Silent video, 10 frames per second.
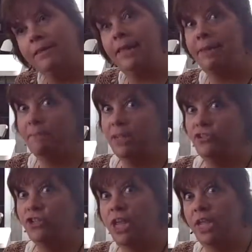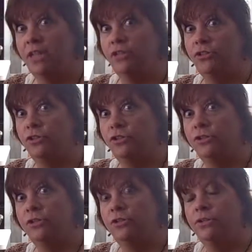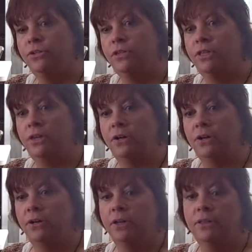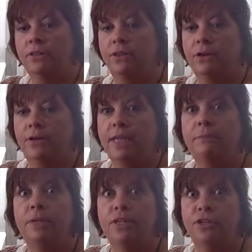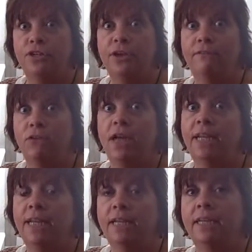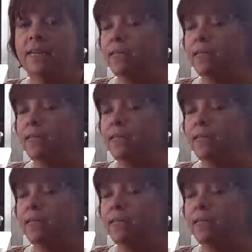That may change their image of writing.